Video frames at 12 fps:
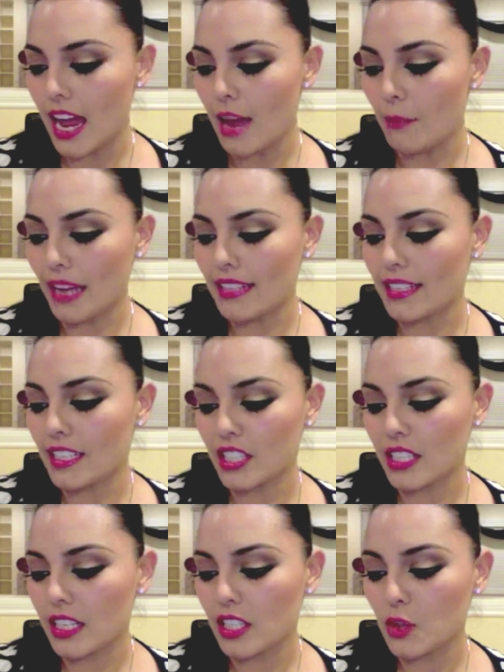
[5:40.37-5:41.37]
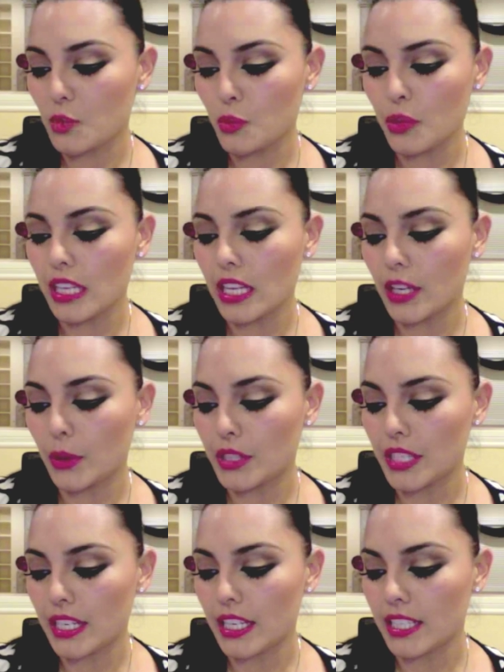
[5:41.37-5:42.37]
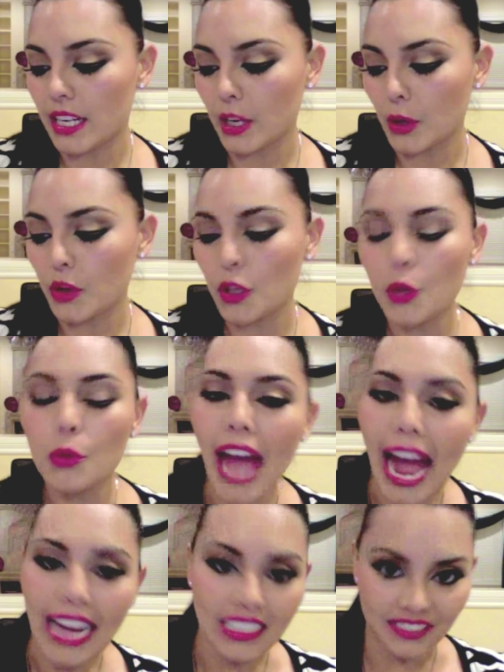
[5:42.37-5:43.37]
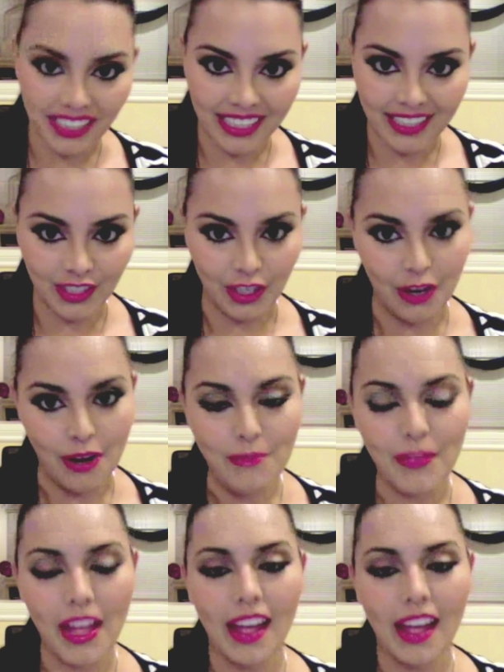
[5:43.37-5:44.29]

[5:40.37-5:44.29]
my skin just, it just really, you know, it's a youth activating serum,